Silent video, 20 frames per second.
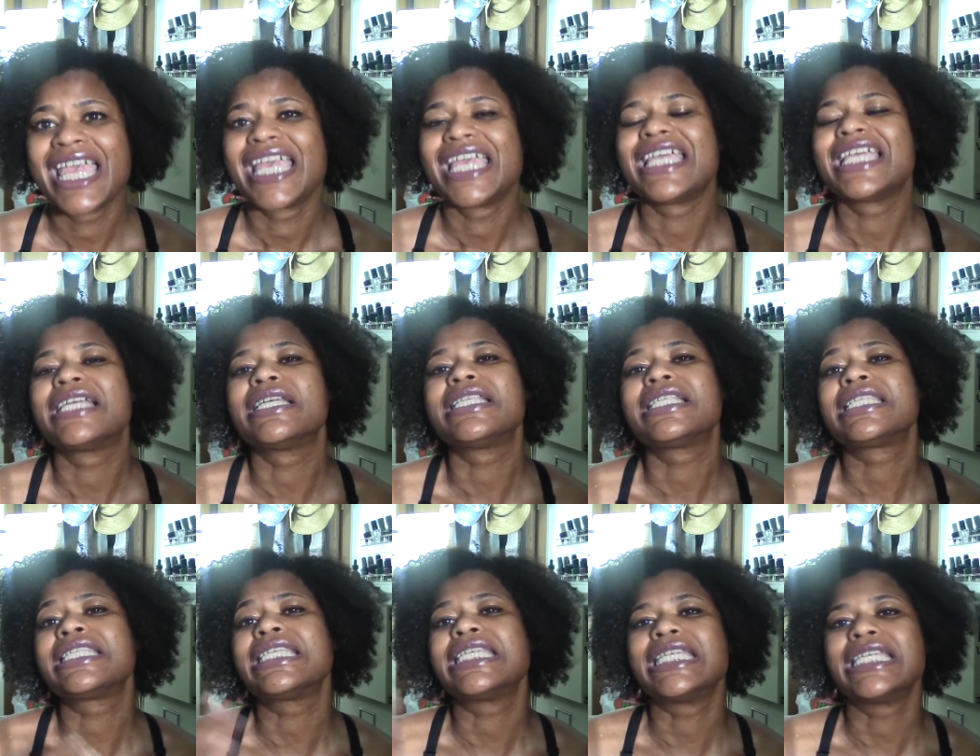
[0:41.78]

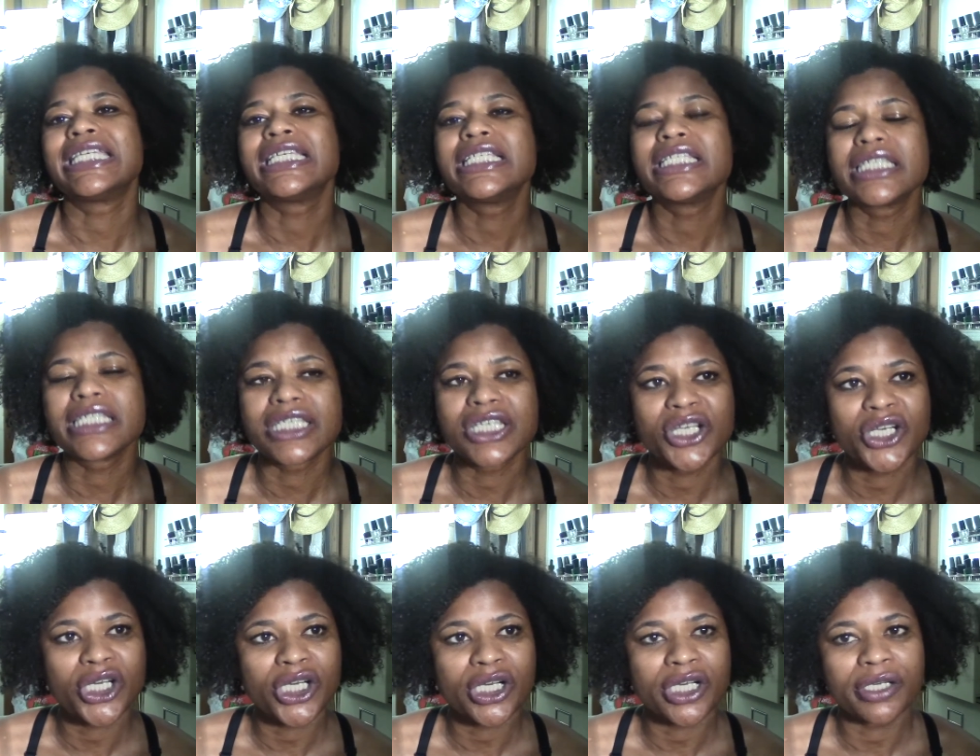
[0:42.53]
it's
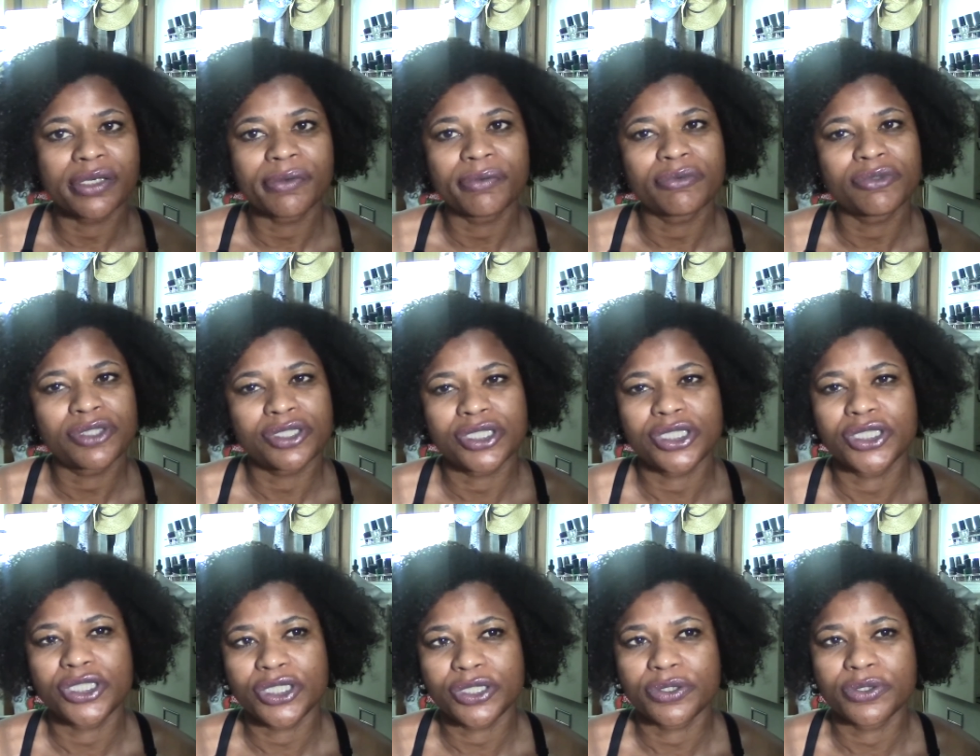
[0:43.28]
easier to
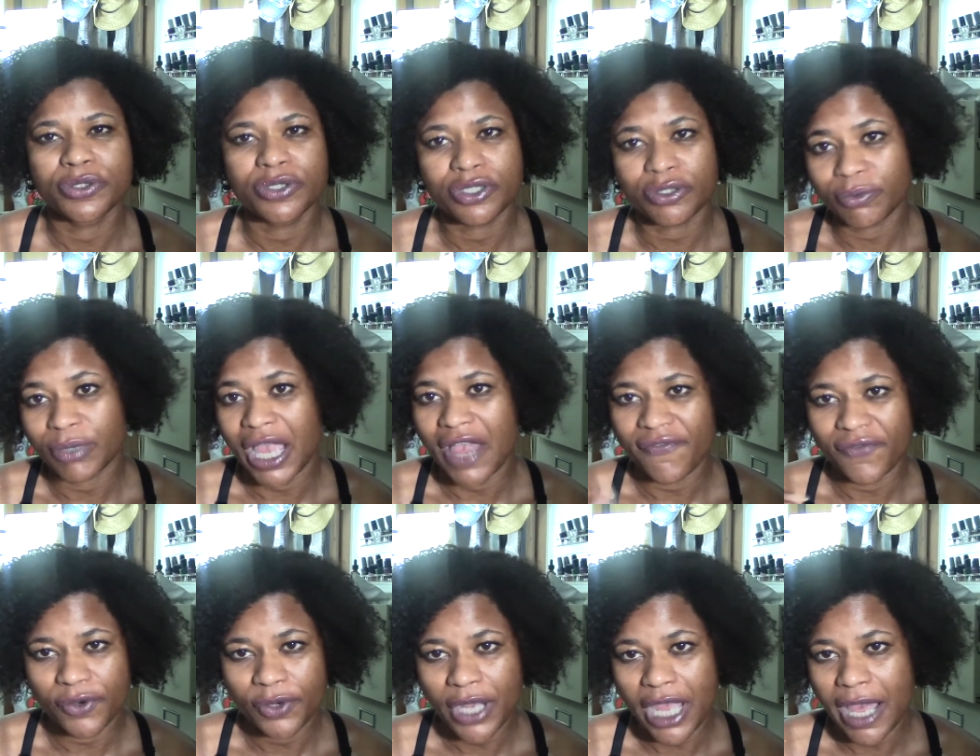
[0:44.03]
use the
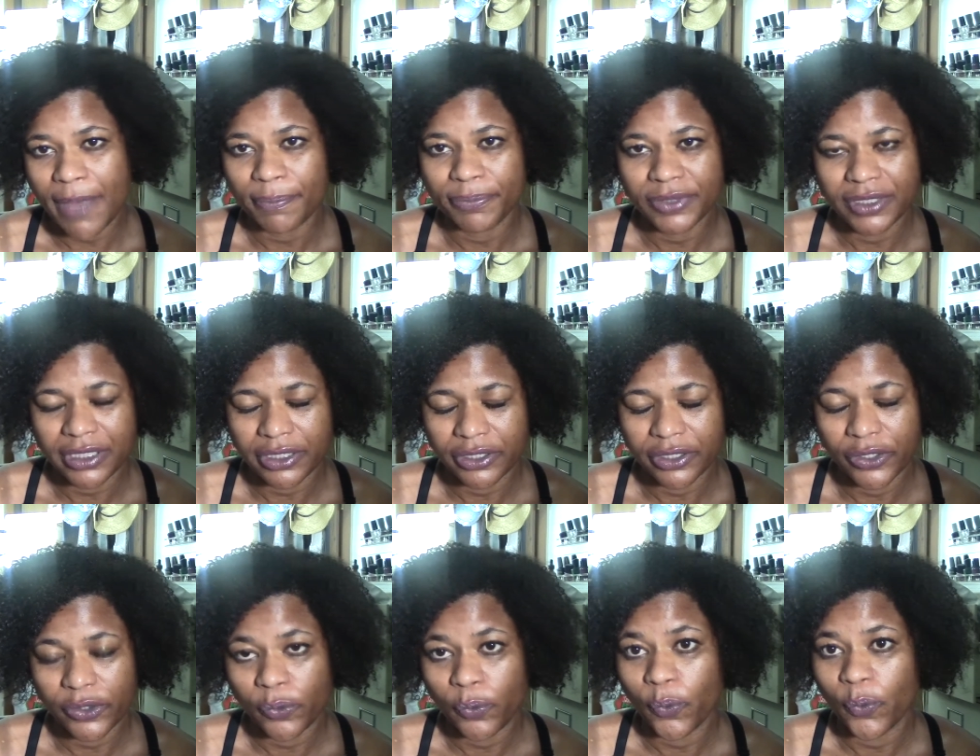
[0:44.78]

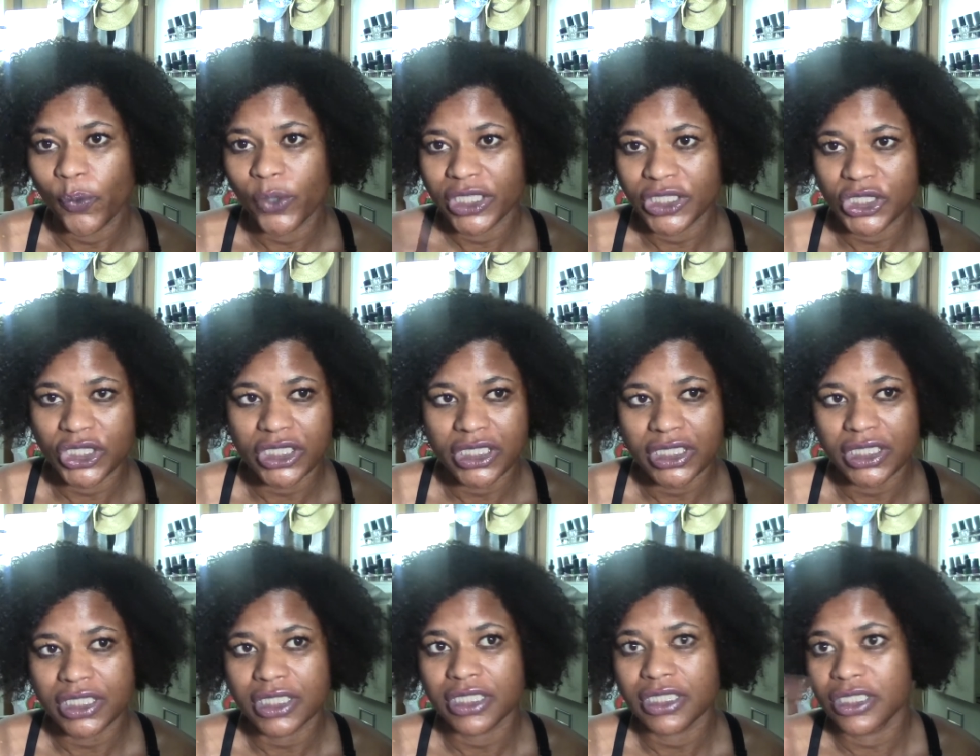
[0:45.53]
Rafflecopter
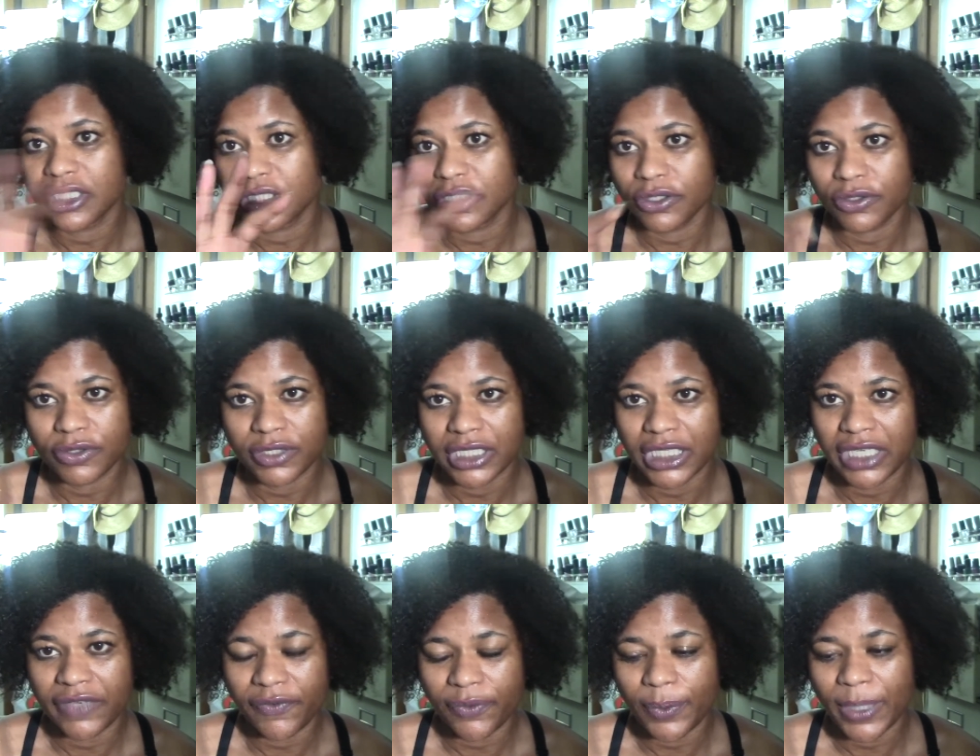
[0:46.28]
widget to do the
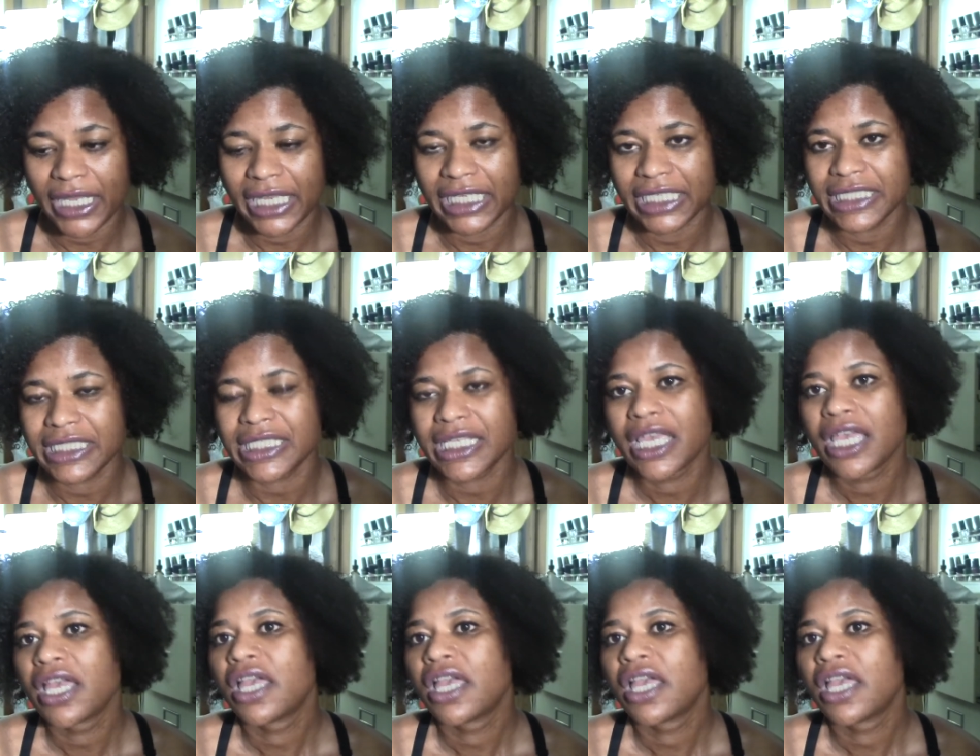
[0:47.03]
giveaways.